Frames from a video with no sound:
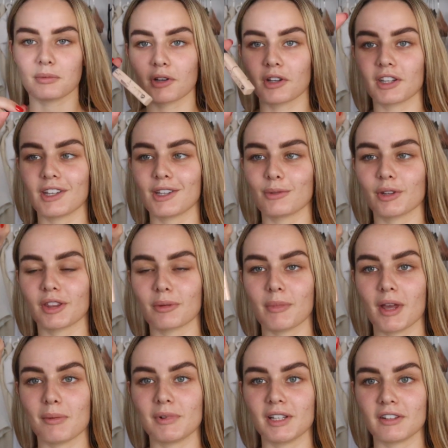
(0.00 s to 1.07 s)
I'm going in with the
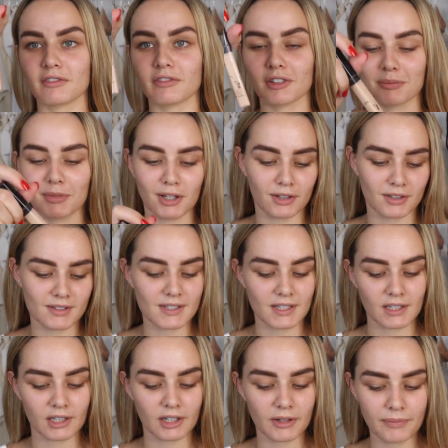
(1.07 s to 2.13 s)
Maybelline Fit Me
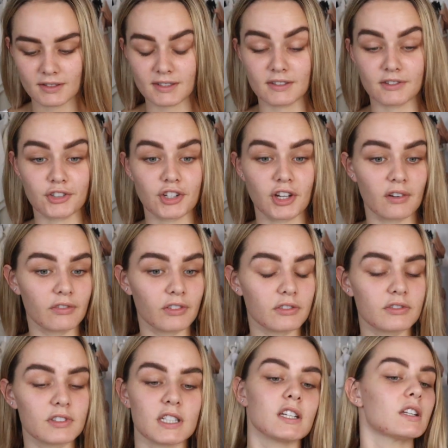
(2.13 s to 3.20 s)
concealer. This is in the shade
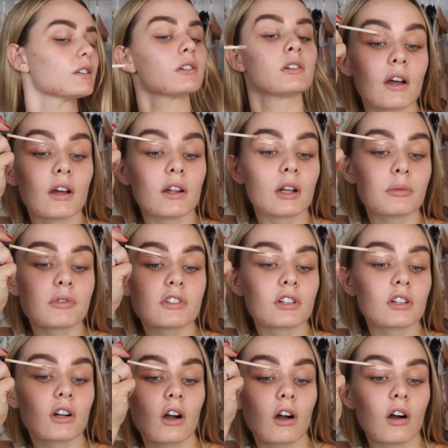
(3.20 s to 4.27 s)
15, and I'm just
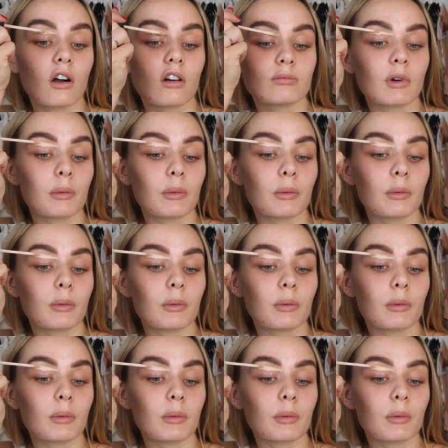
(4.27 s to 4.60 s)
gonna carve